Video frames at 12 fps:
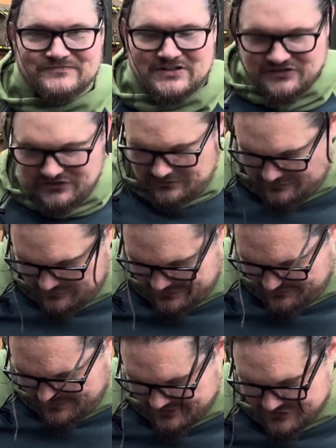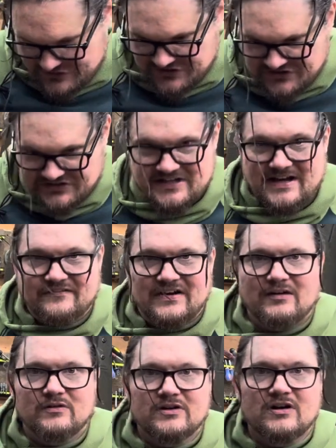So what features does this have?
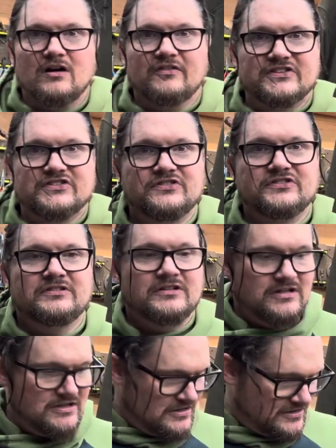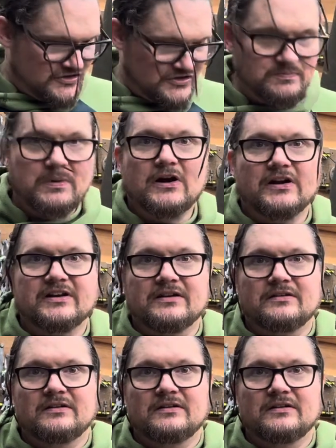I would call this Spartan.